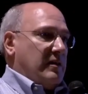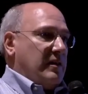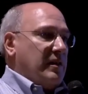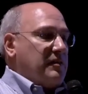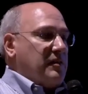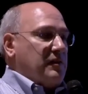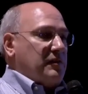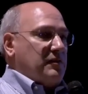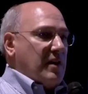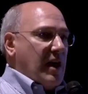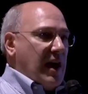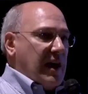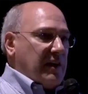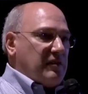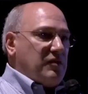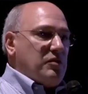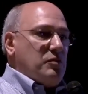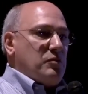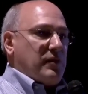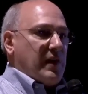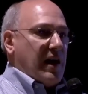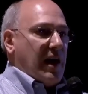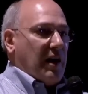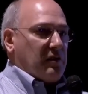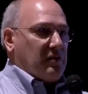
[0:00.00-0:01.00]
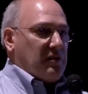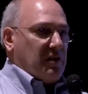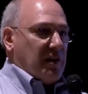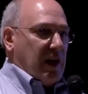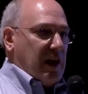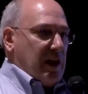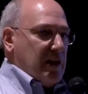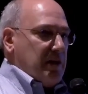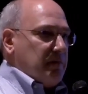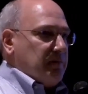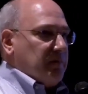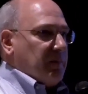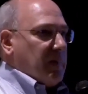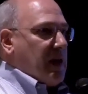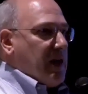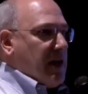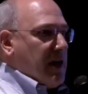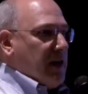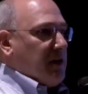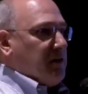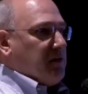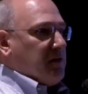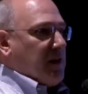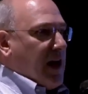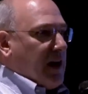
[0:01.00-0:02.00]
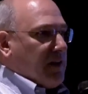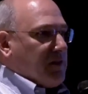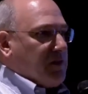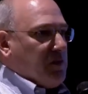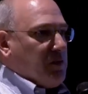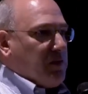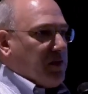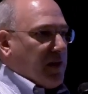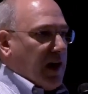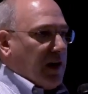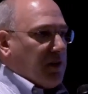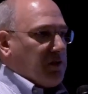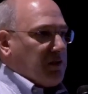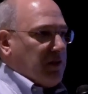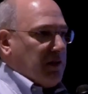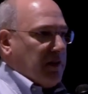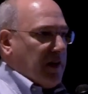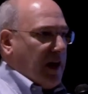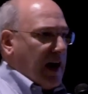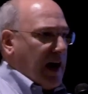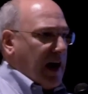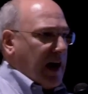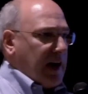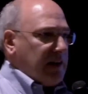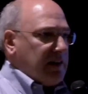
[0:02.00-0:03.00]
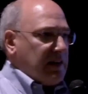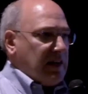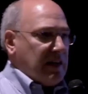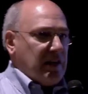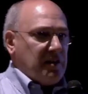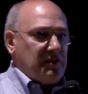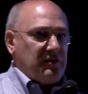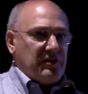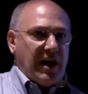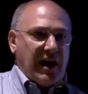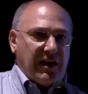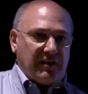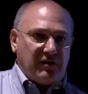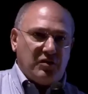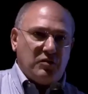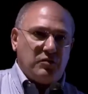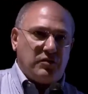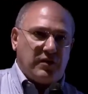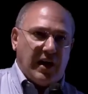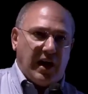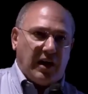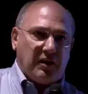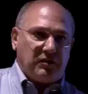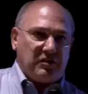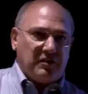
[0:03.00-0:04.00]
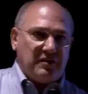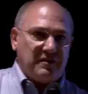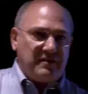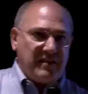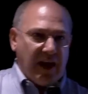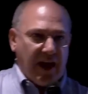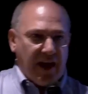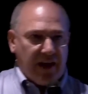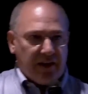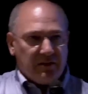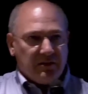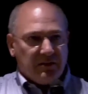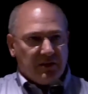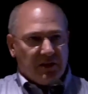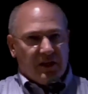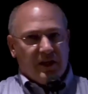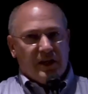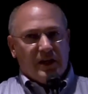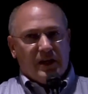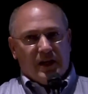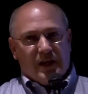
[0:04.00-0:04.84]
This is not 2008. It is not 2009. It is not 2010.